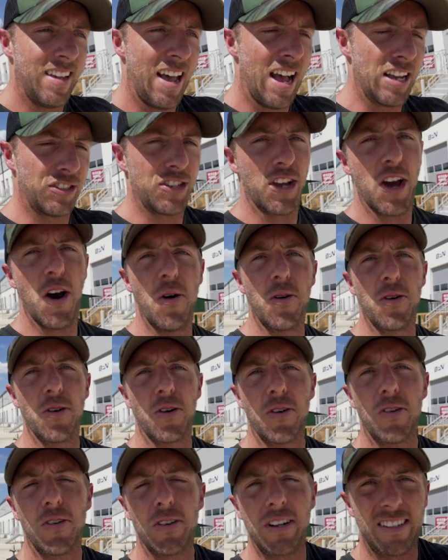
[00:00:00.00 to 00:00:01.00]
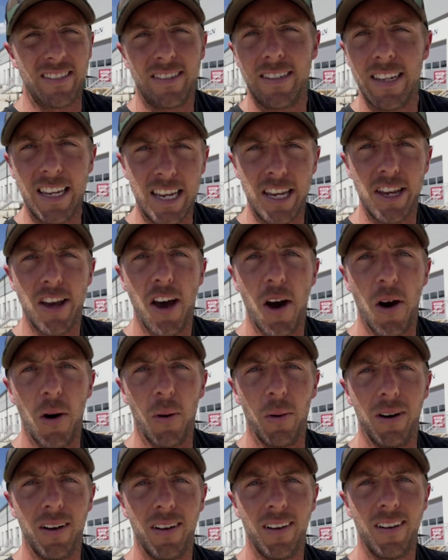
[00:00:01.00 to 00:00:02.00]
the owner and
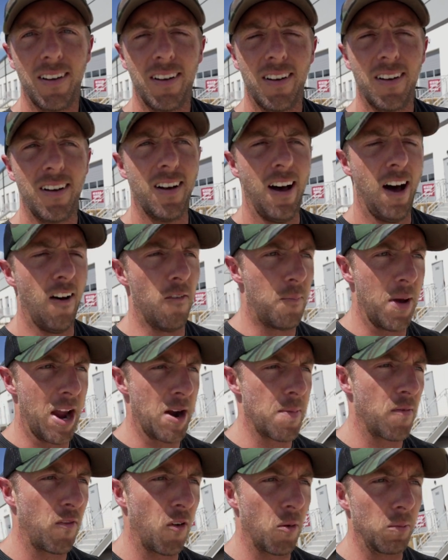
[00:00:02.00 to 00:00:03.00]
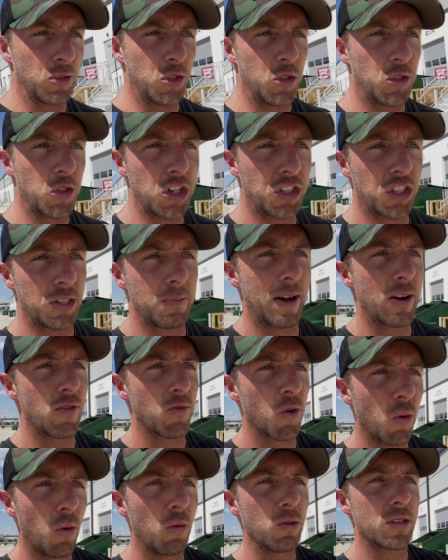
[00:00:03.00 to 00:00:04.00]
CEO of Bear Performance Nutrition, my
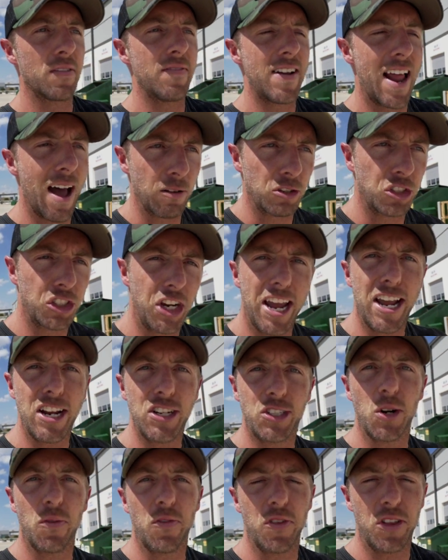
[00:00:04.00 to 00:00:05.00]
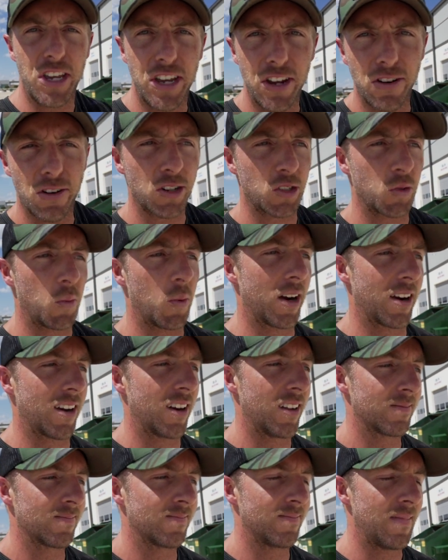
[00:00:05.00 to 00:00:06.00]
roles have now changed over the years where
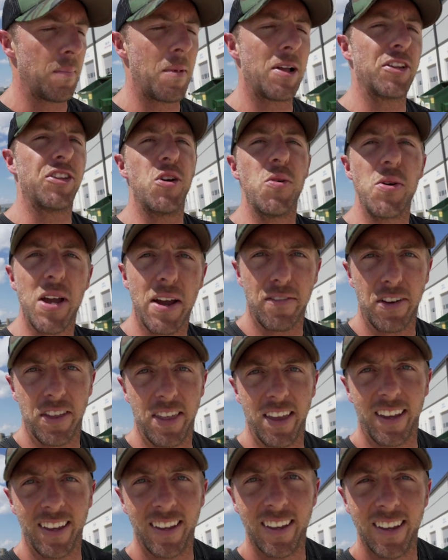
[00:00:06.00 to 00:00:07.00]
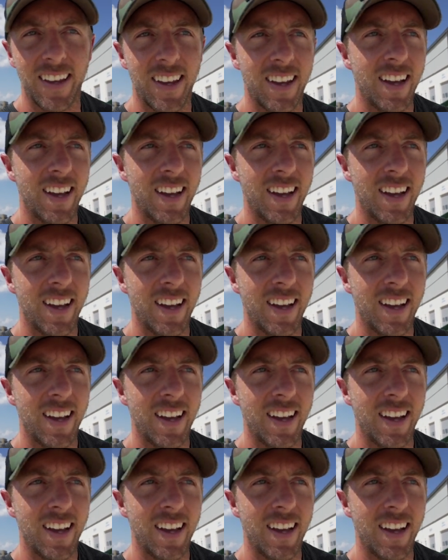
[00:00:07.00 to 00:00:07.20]
I'm not doing everything.